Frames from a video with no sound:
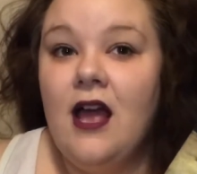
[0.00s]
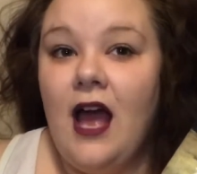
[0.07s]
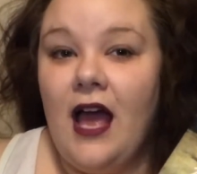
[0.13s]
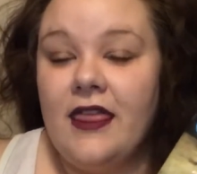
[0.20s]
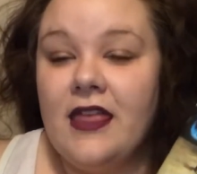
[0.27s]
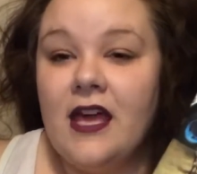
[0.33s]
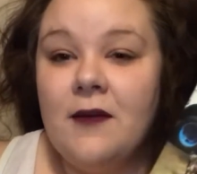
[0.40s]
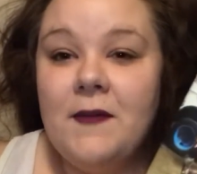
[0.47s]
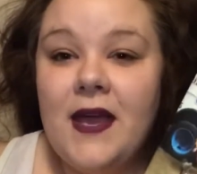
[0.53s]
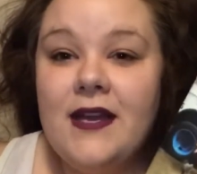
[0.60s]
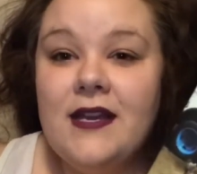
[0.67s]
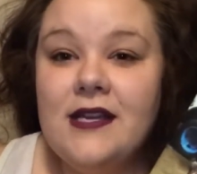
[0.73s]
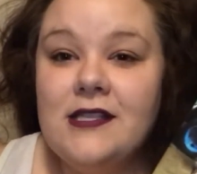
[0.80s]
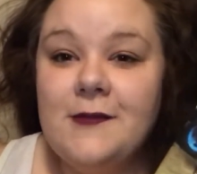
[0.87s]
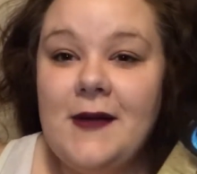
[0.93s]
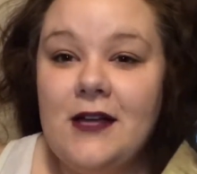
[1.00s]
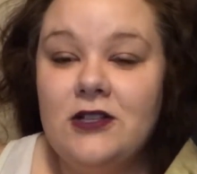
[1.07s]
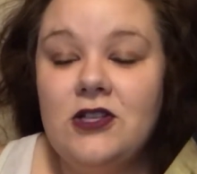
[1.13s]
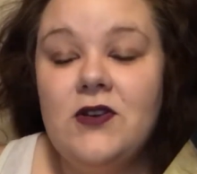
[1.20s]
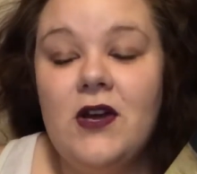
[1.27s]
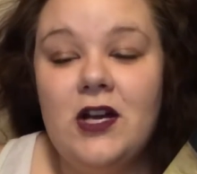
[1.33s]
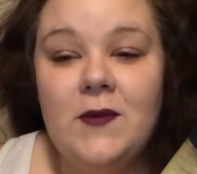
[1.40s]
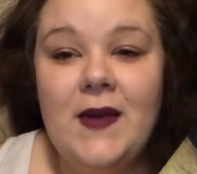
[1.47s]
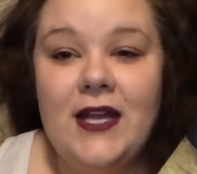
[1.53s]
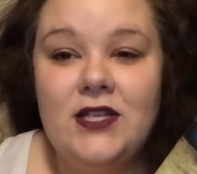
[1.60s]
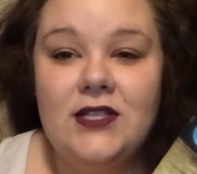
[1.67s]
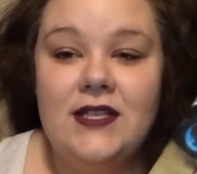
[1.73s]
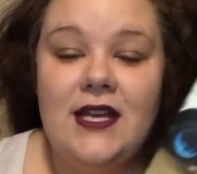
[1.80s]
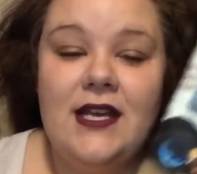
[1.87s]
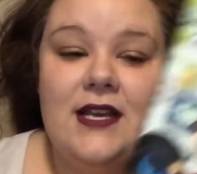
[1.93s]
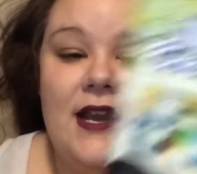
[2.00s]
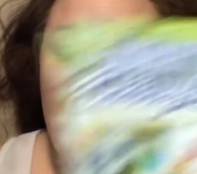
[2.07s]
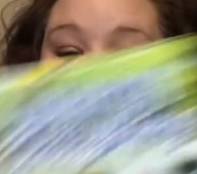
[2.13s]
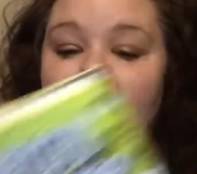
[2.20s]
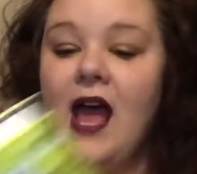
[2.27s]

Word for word: I think Amanda is about 200 pages in.